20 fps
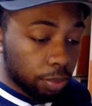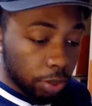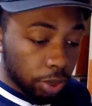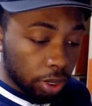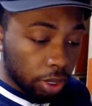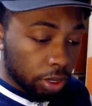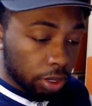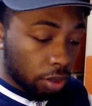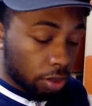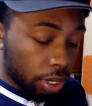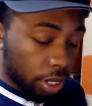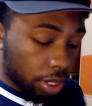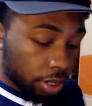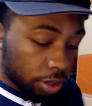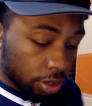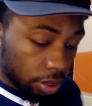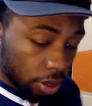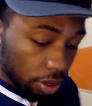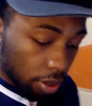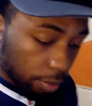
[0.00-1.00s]
But let's go ahead
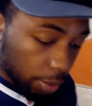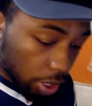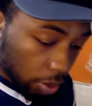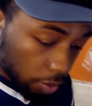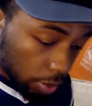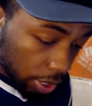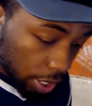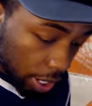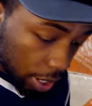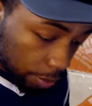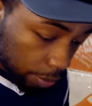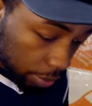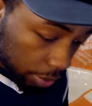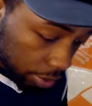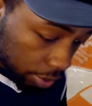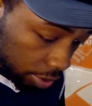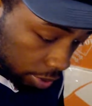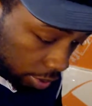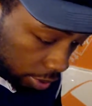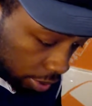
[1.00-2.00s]
and talk about what
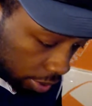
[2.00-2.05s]
happened